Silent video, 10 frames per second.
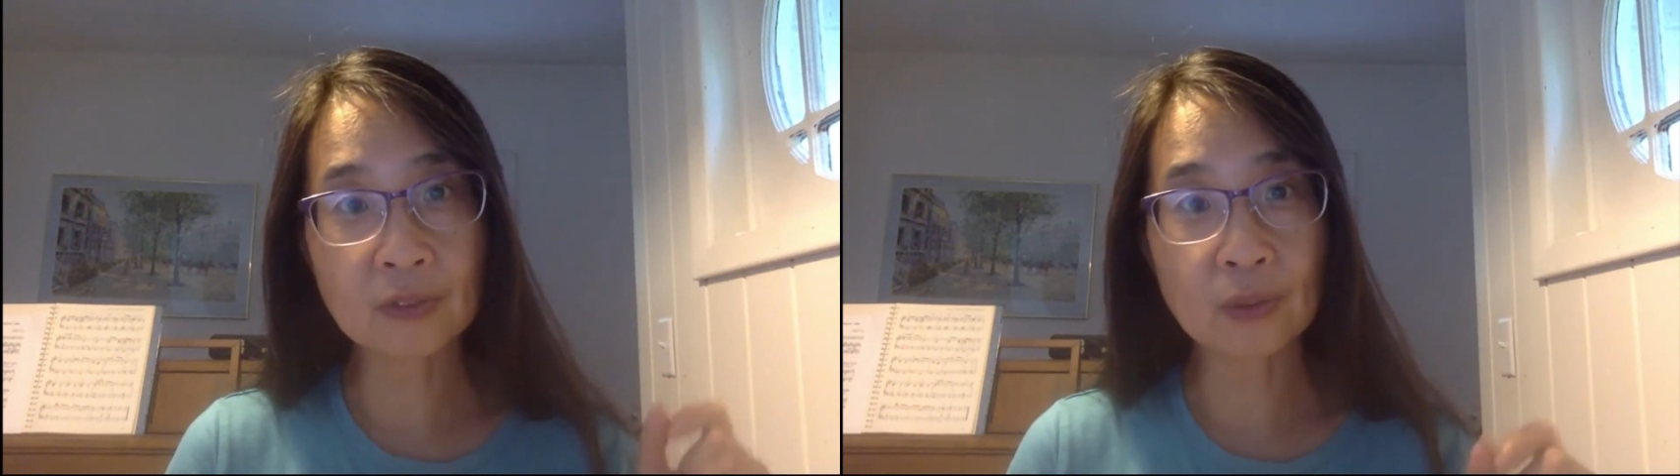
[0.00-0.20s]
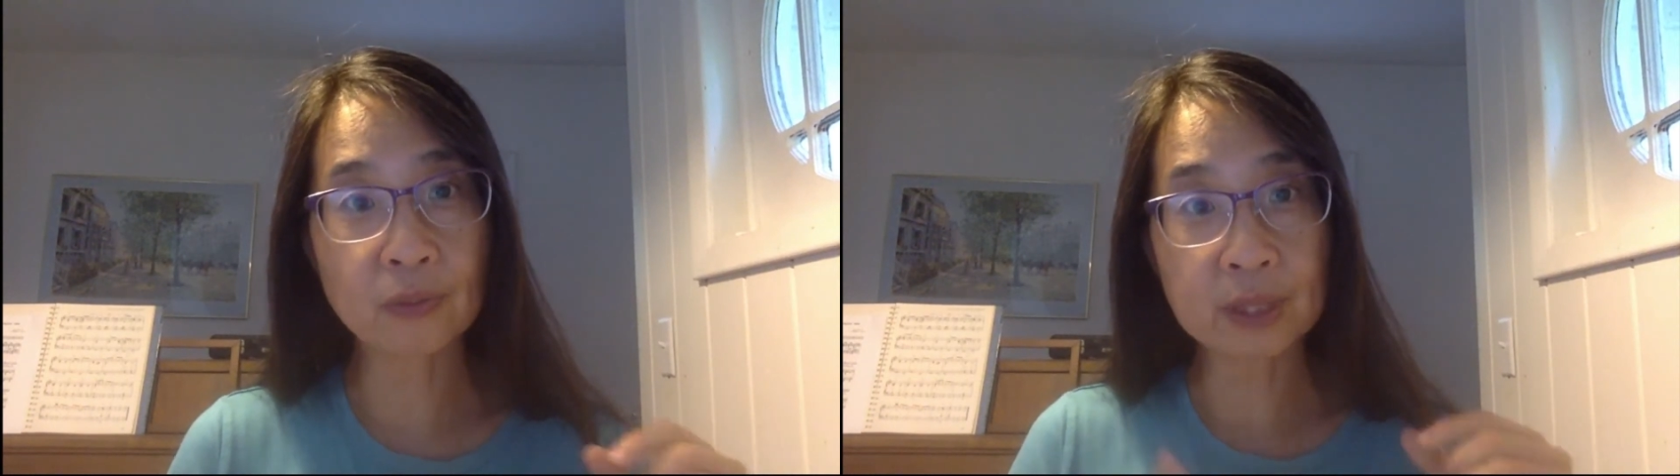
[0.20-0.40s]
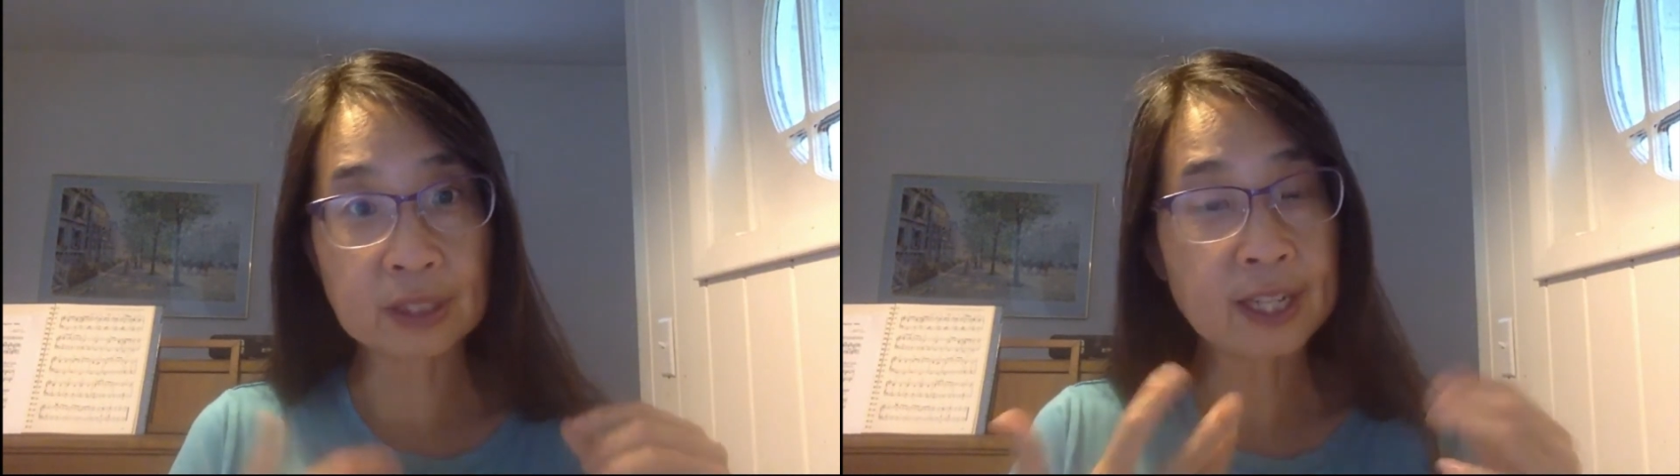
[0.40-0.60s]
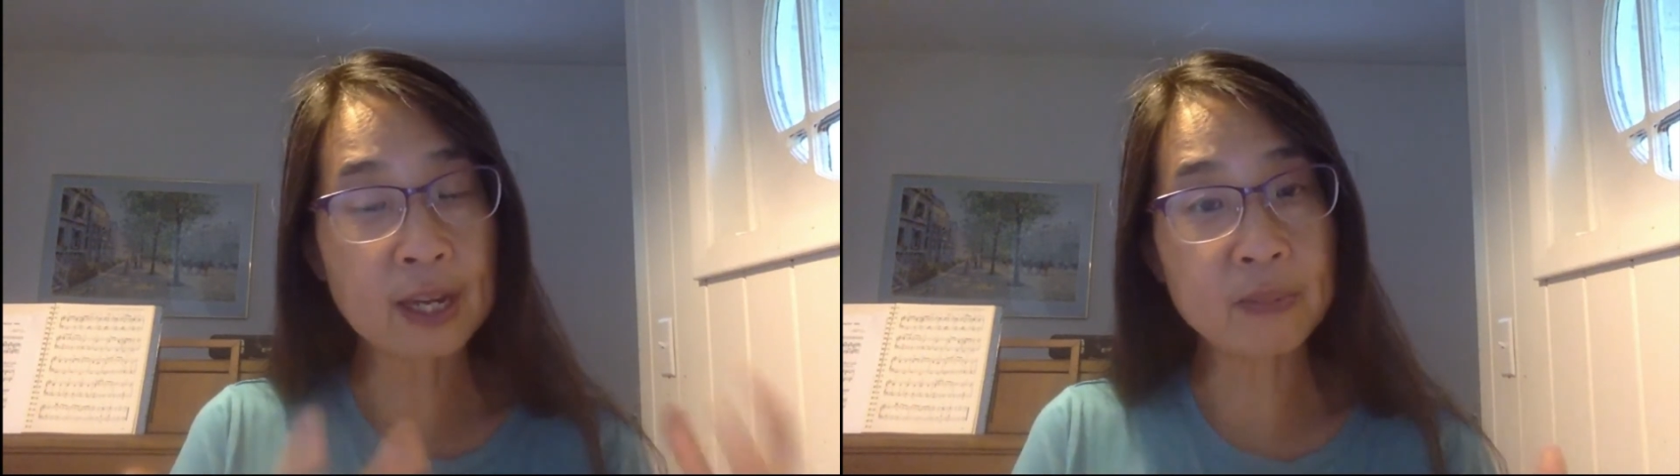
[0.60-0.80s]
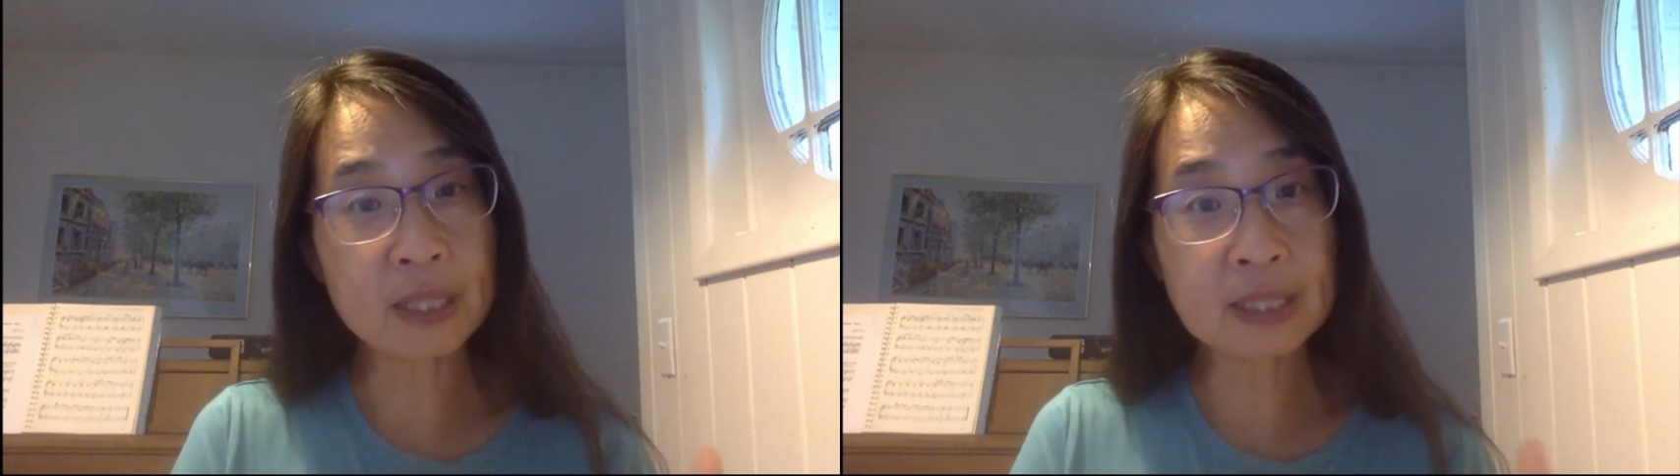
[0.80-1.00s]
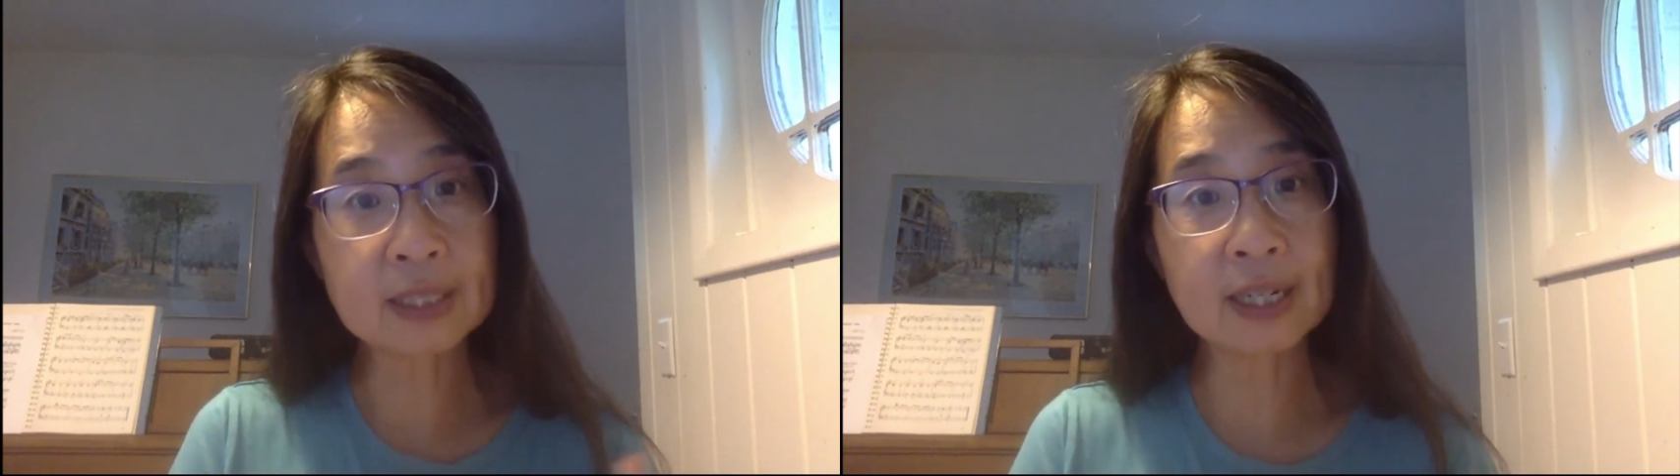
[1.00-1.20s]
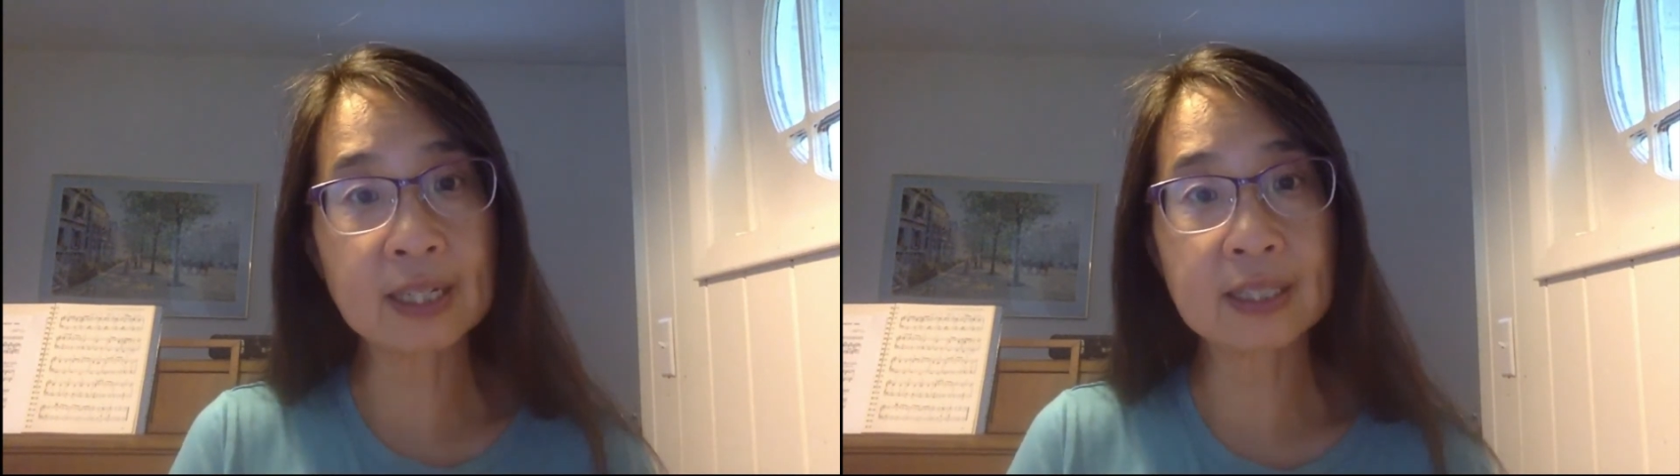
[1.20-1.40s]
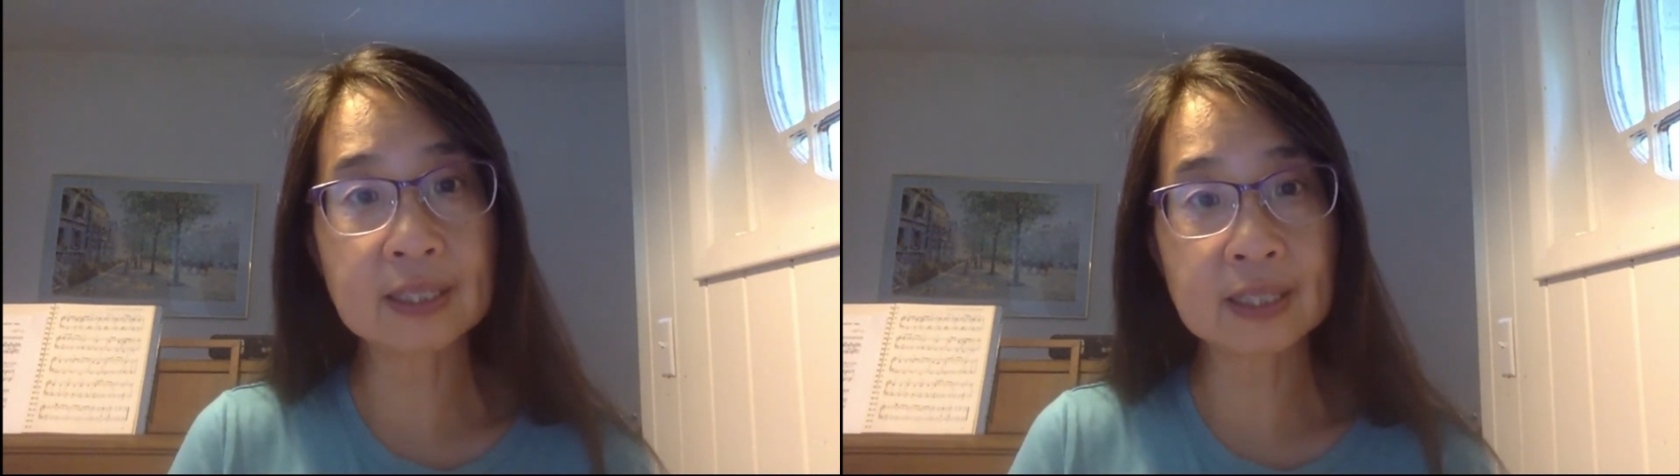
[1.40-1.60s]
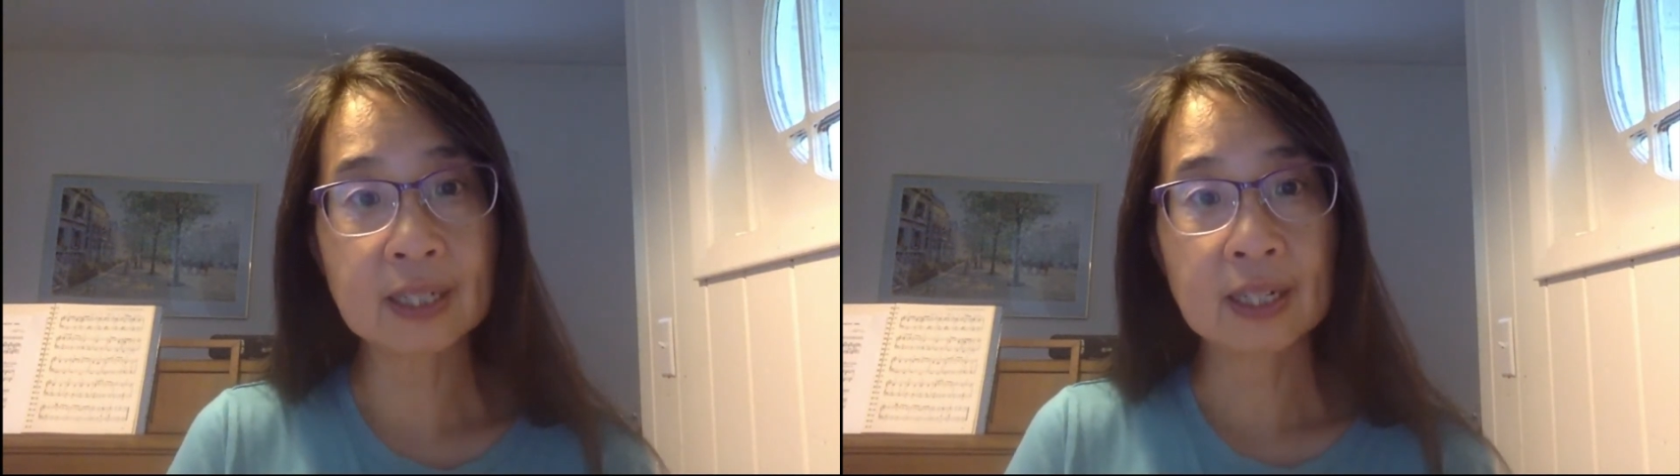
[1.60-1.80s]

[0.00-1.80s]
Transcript: for real-time insights?